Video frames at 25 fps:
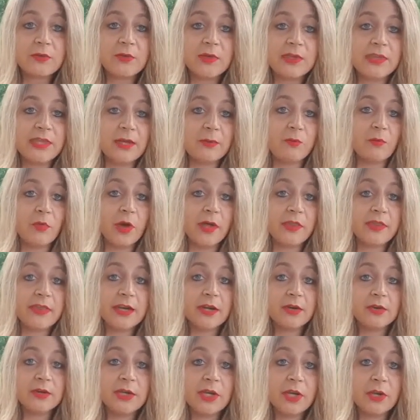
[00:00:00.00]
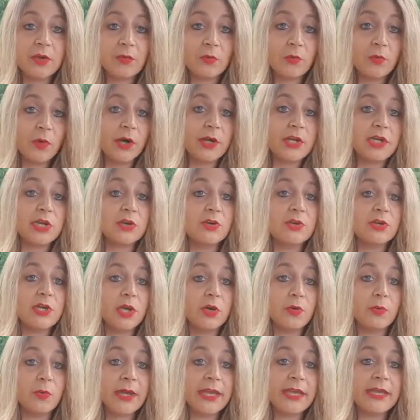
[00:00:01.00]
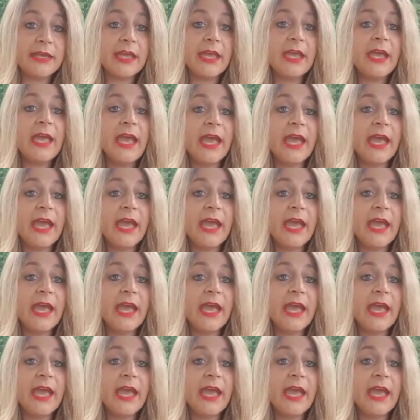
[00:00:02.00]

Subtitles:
with them what you're doing,